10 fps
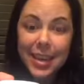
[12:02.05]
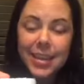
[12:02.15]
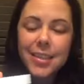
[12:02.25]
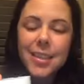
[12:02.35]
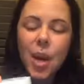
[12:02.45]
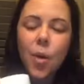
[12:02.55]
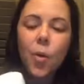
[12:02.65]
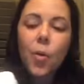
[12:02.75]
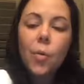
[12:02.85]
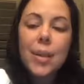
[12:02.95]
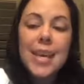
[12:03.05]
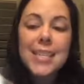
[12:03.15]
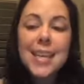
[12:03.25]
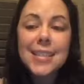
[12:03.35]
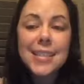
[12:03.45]
And so what that
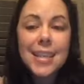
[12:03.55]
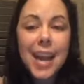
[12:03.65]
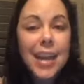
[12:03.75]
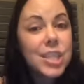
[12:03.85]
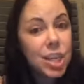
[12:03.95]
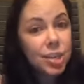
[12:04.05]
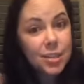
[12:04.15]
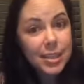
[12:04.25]
does is it kind of changes